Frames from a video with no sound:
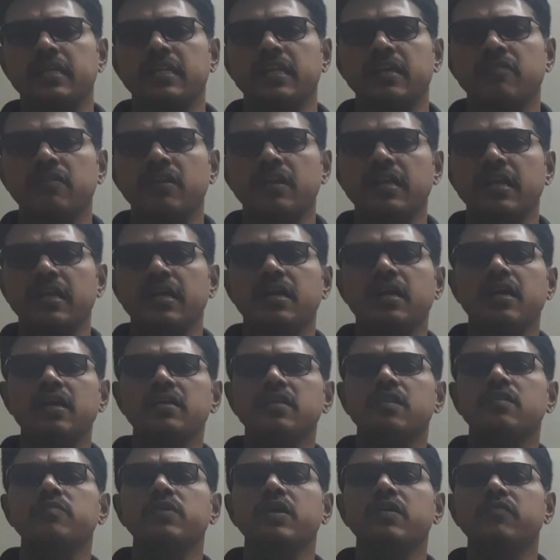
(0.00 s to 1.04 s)
They will record
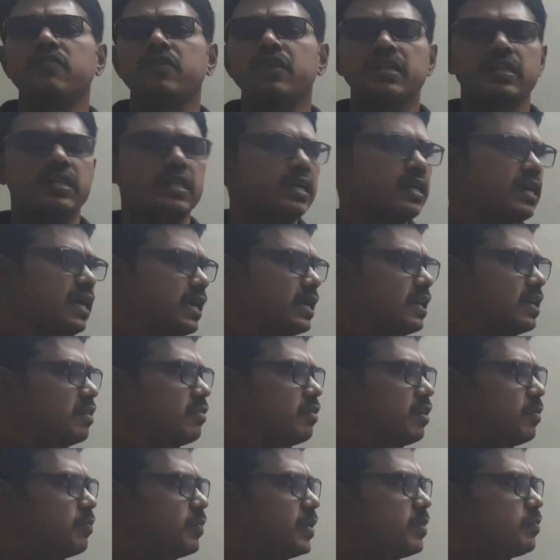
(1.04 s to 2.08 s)
them everything and
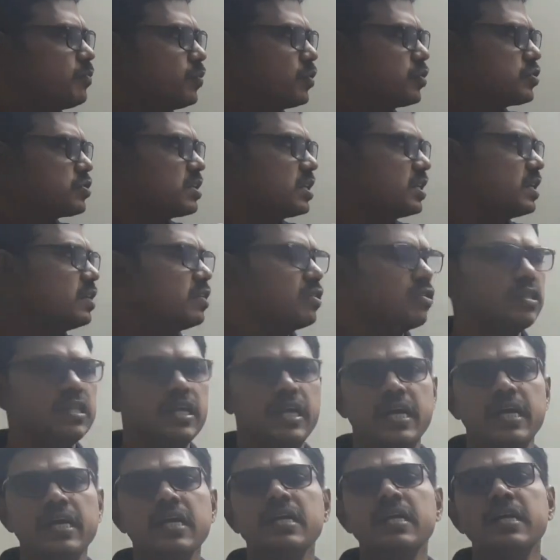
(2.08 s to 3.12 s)
will be posting into
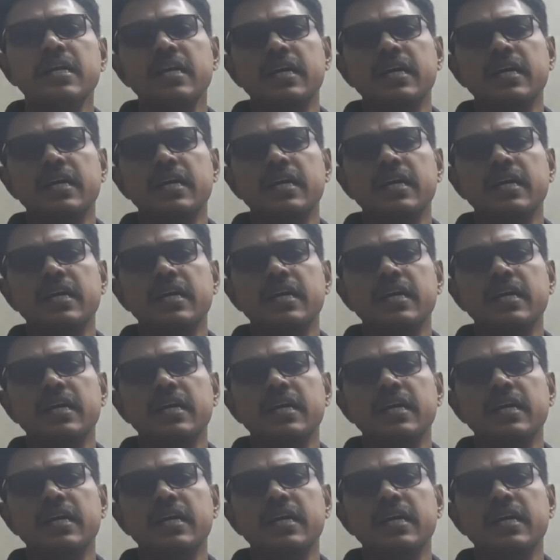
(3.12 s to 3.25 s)
the